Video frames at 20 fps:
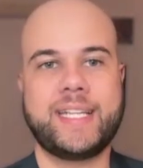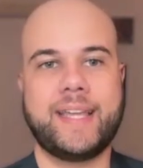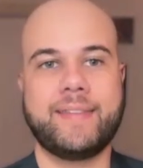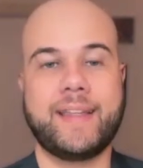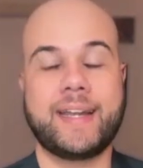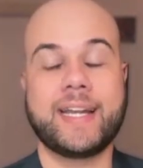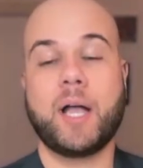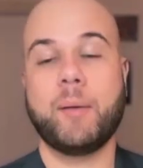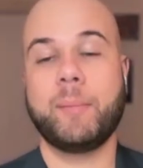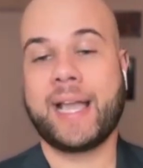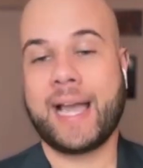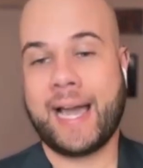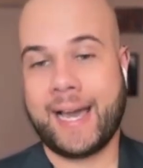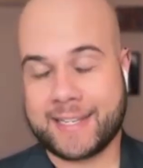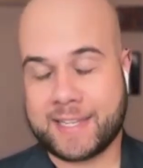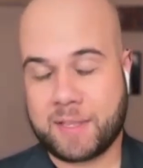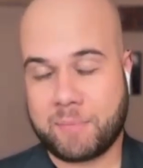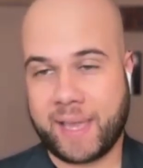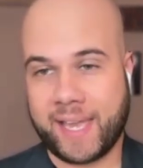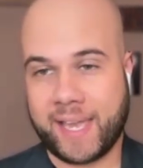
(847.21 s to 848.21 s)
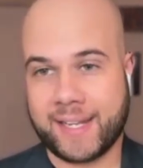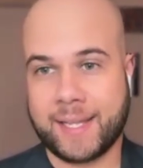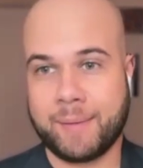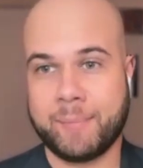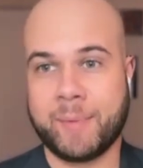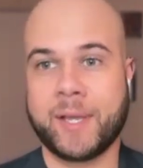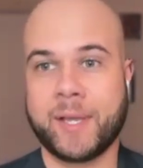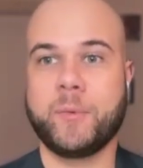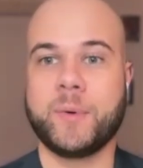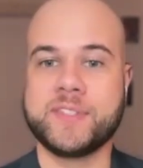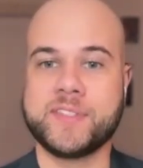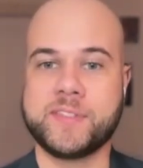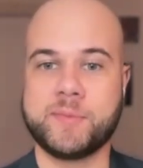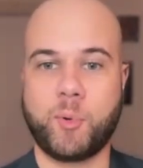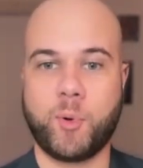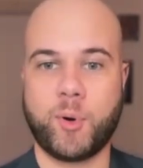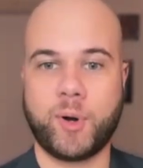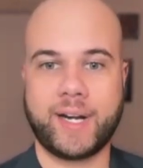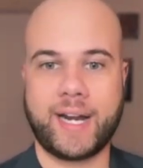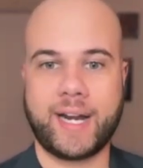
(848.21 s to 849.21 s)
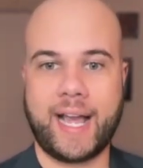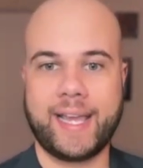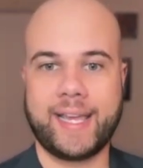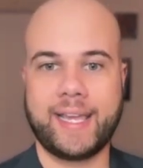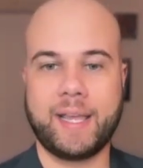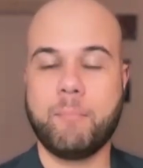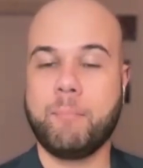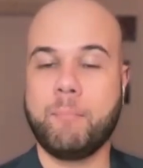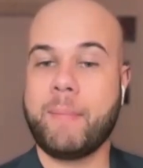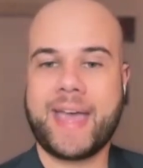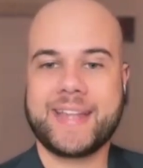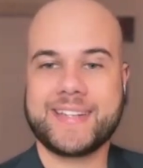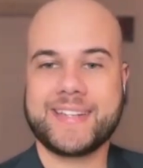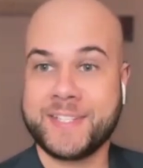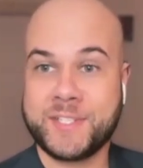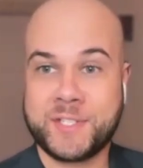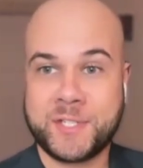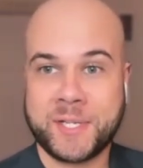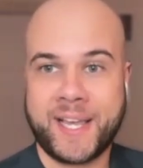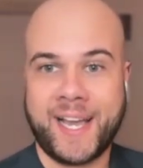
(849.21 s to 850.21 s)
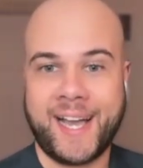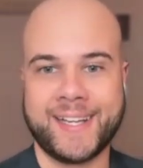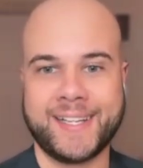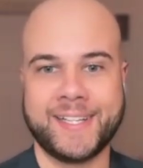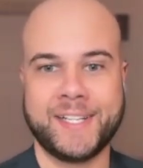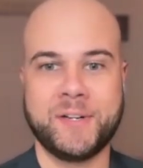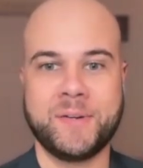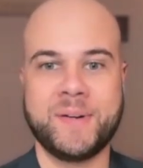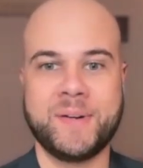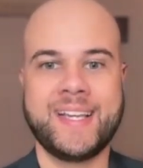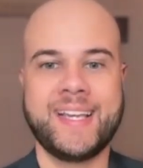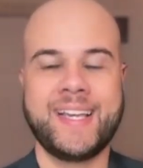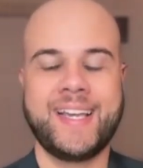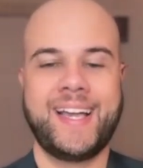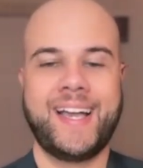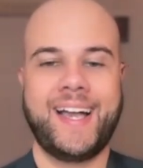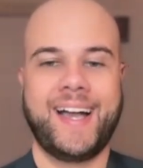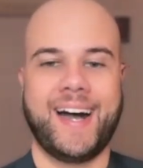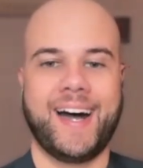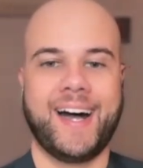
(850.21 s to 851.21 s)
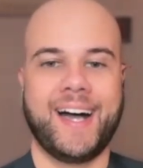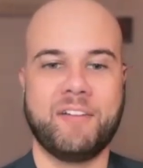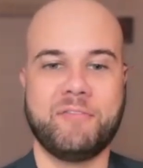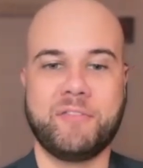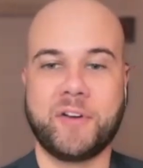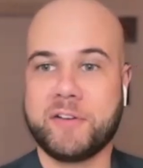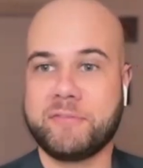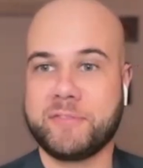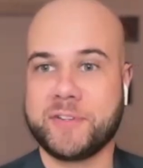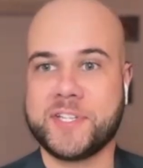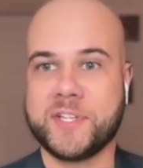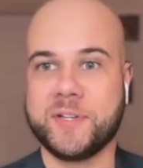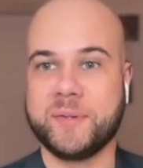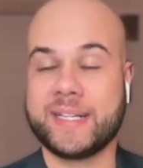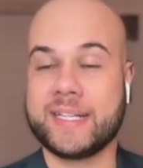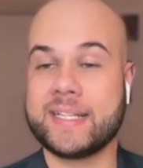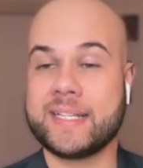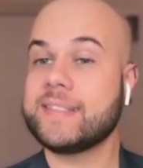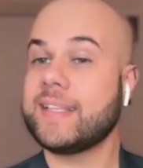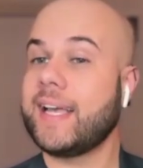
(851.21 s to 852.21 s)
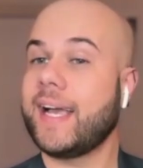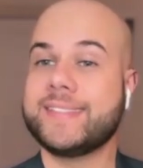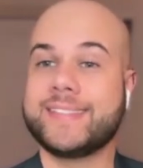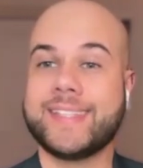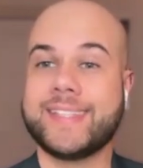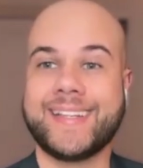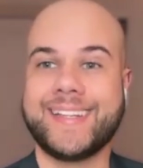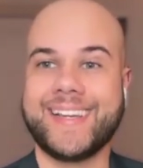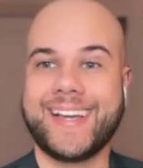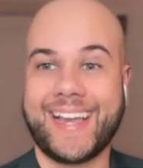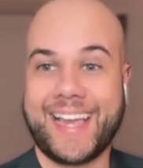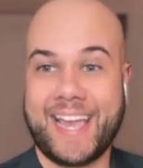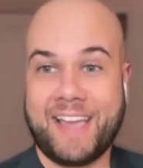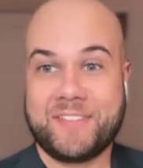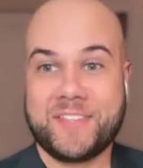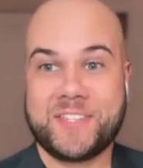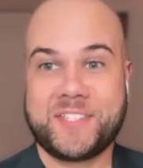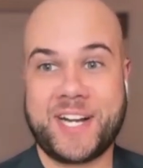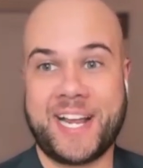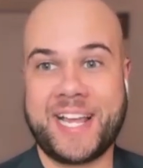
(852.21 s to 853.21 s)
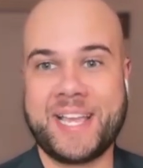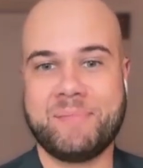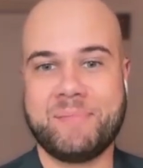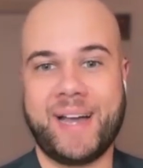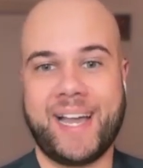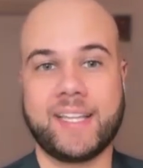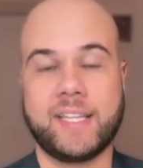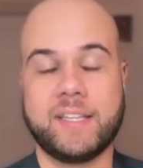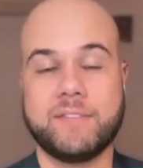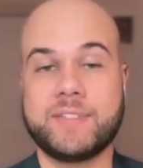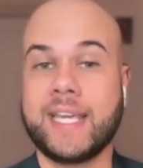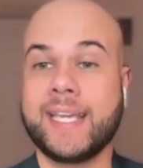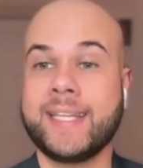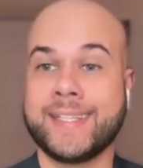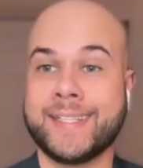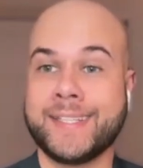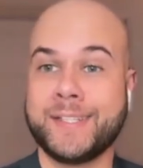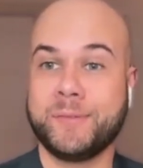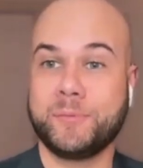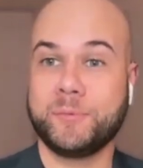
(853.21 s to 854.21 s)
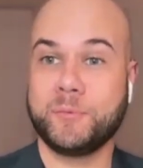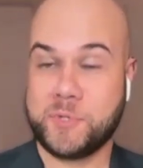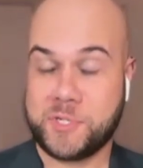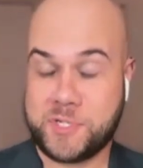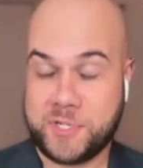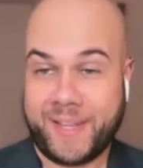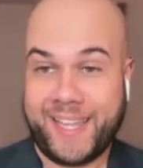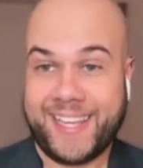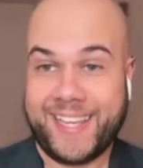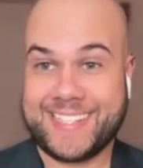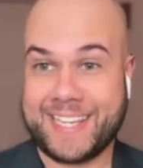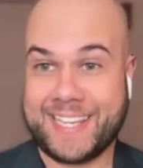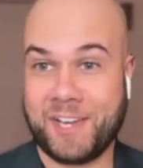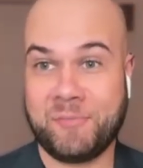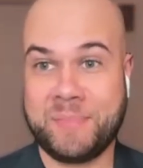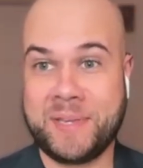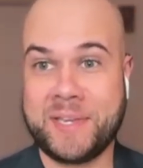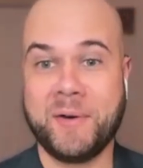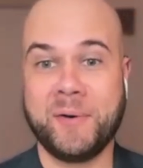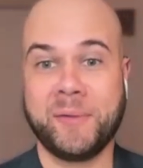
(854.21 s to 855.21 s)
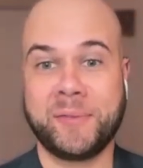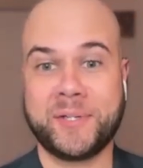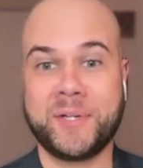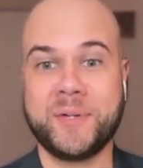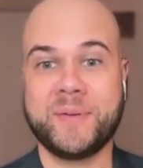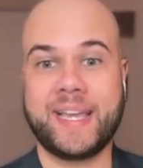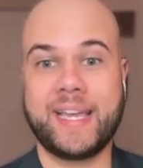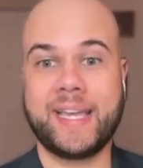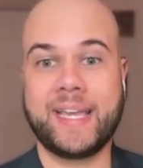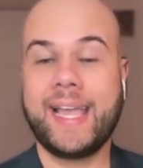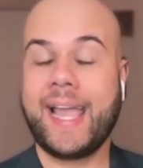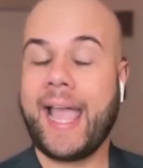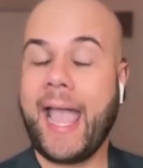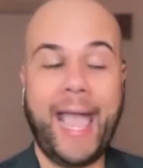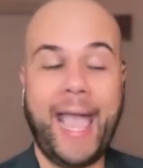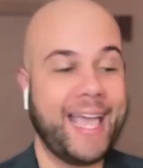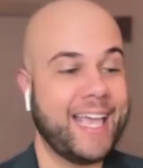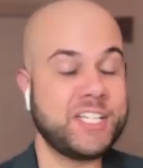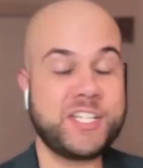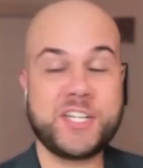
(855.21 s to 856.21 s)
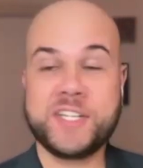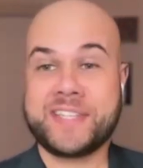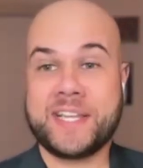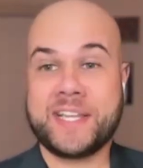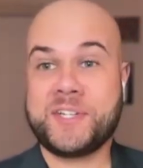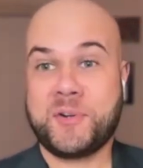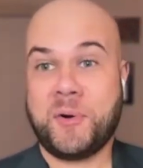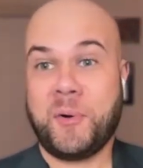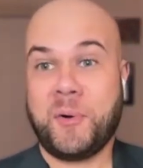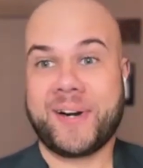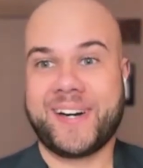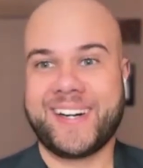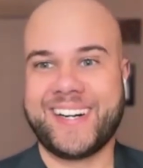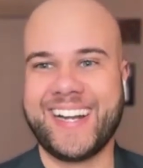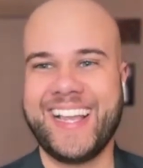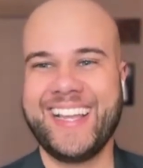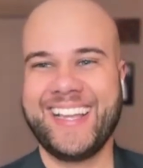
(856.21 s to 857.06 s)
And then coming out of the pandemic, when Zipporah and I met in Chicago, very fortuitous, I said, I have this giant pile of data. Would you like to help me go through it? And she said, sure.